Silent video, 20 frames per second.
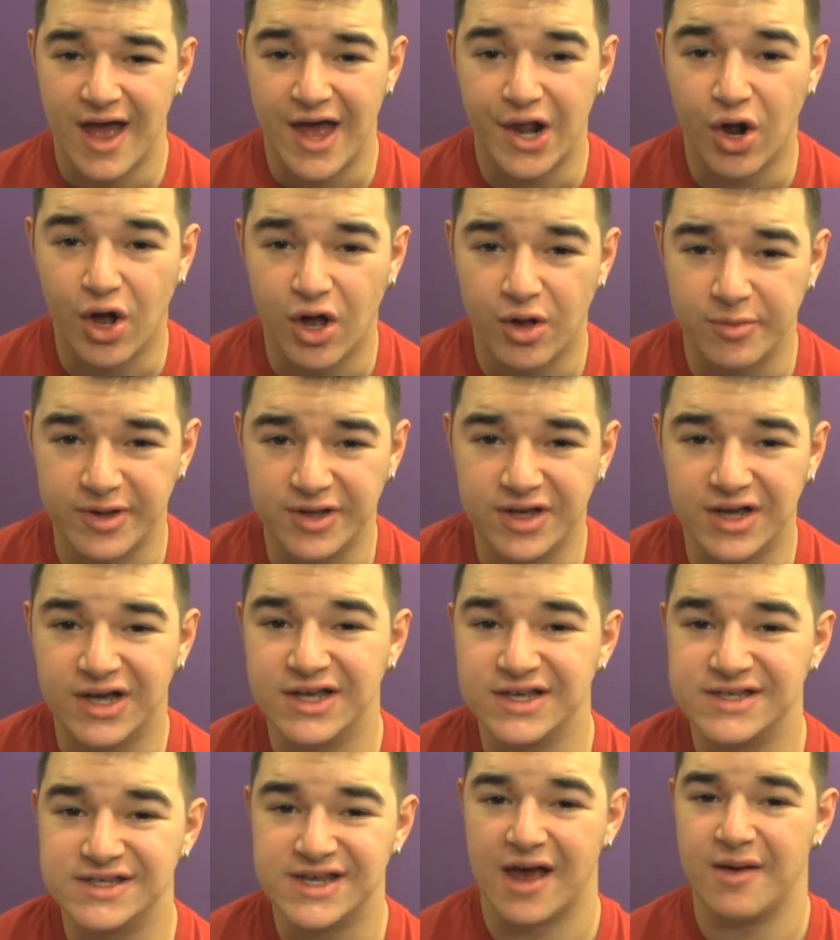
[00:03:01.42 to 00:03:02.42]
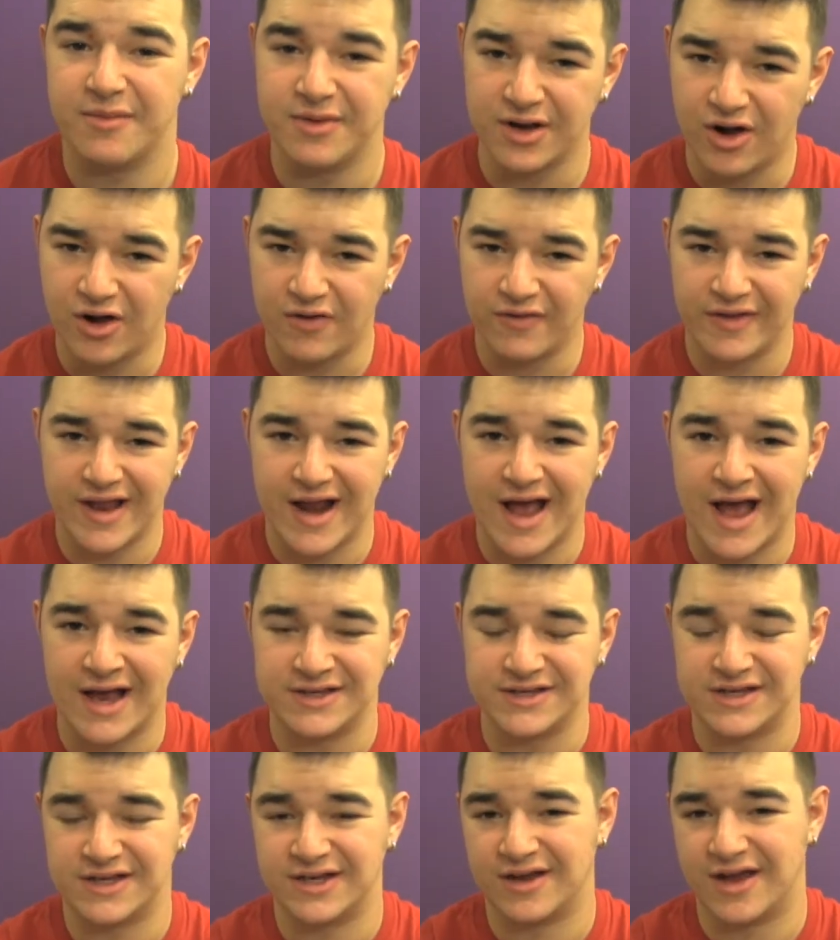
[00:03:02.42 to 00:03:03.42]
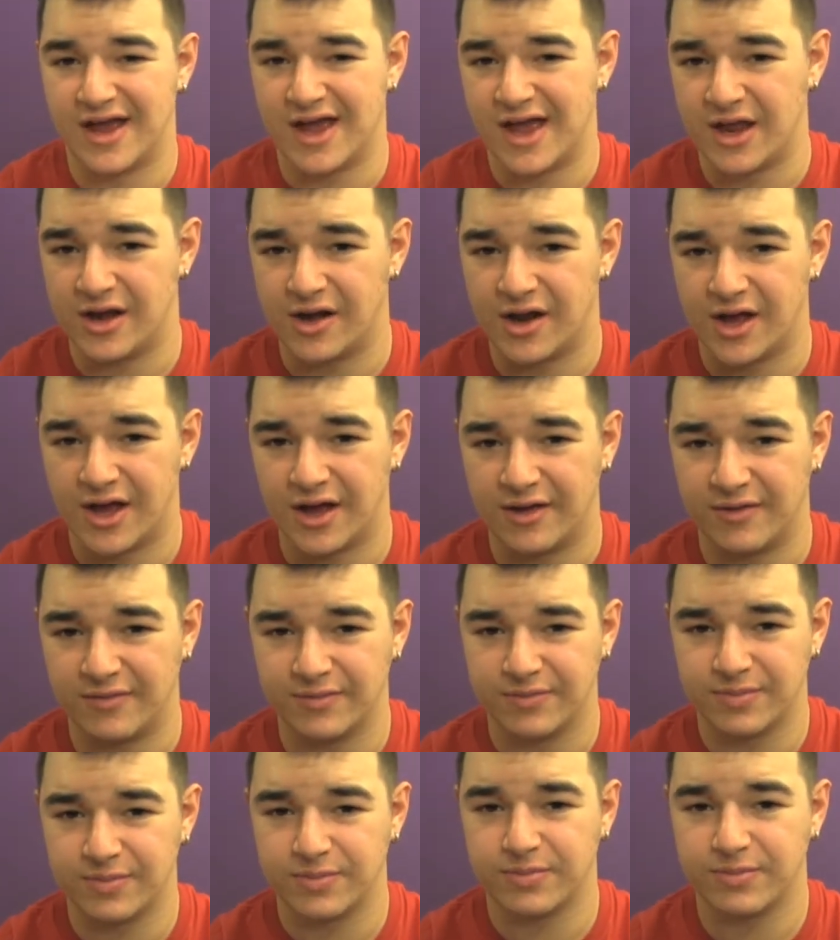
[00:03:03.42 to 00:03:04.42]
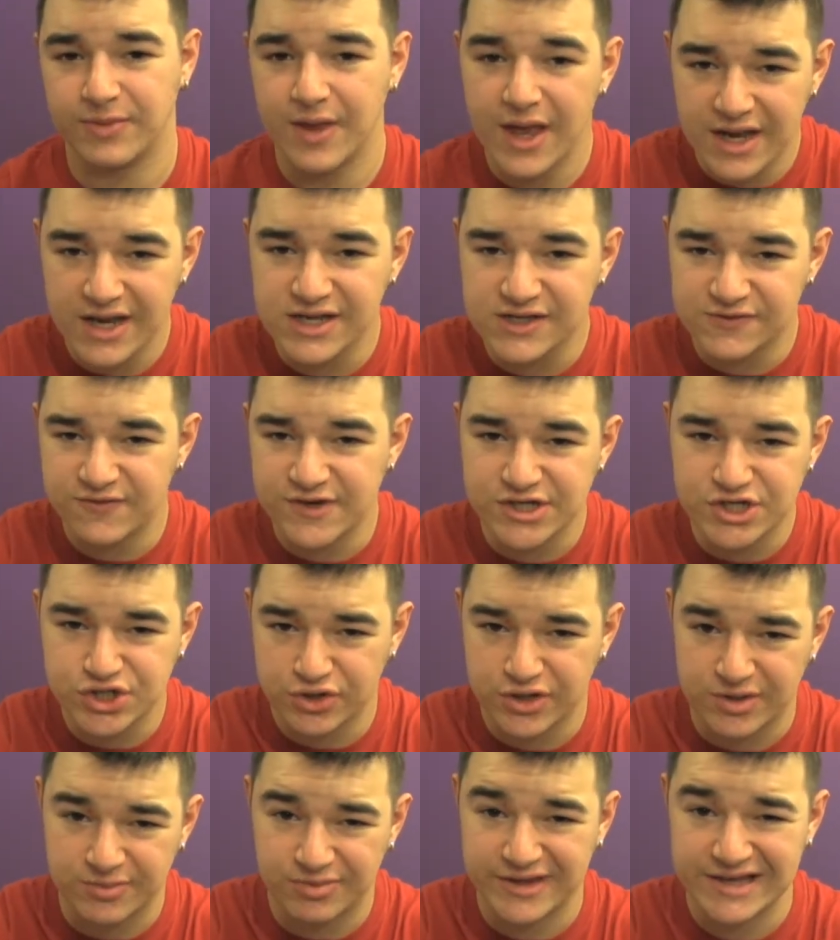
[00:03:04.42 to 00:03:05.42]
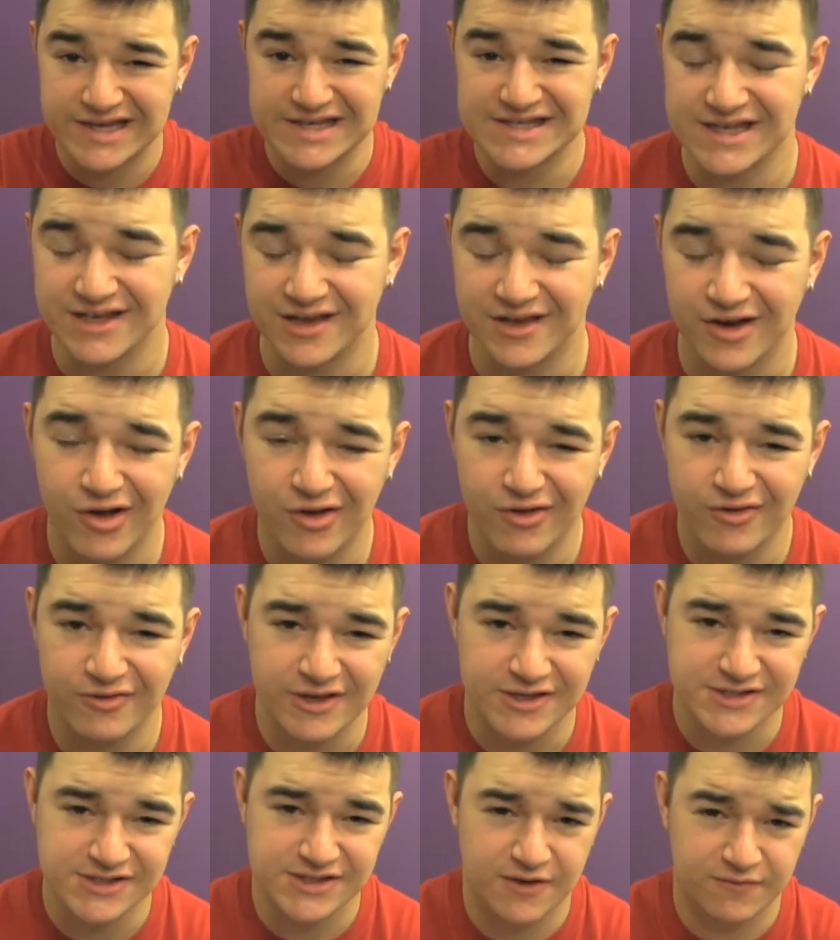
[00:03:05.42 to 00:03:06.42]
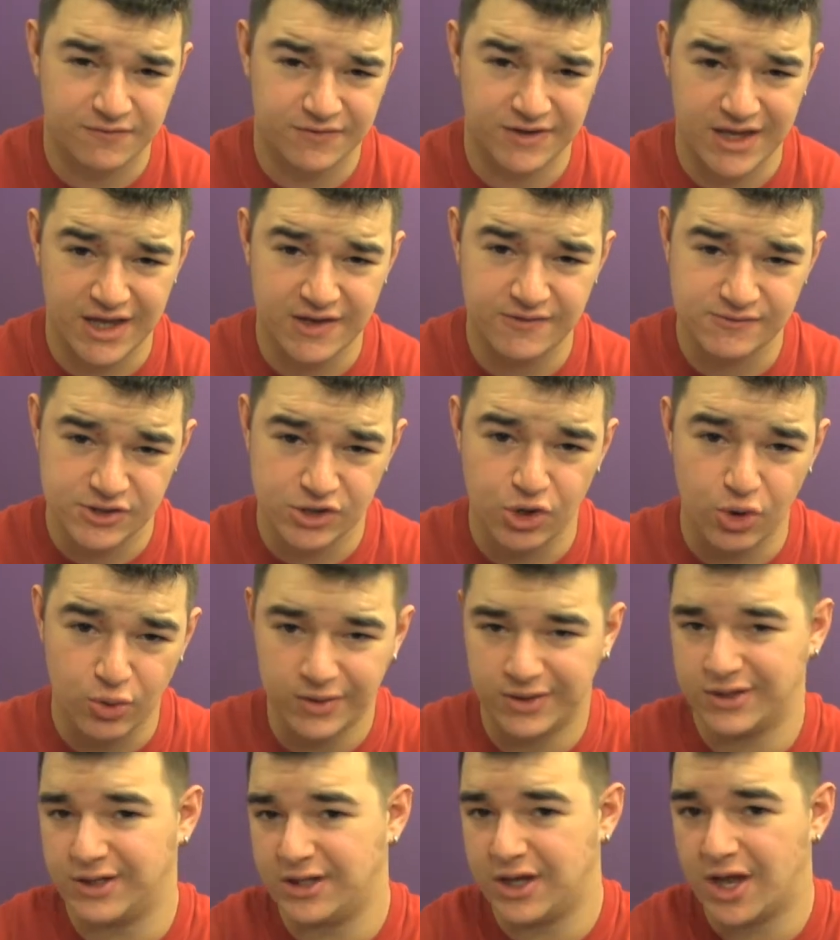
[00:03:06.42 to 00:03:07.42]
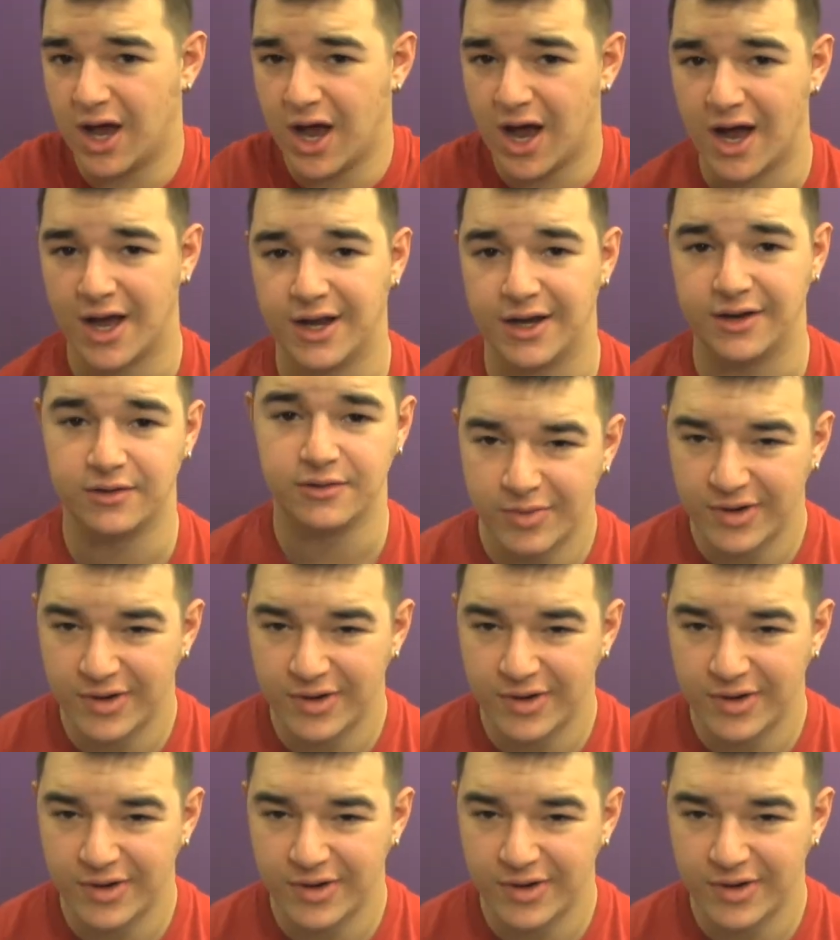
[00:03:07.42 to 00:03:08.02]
at all because, I mean, all that acting, and it is visually pleasing, and all that stuff gives glory to God.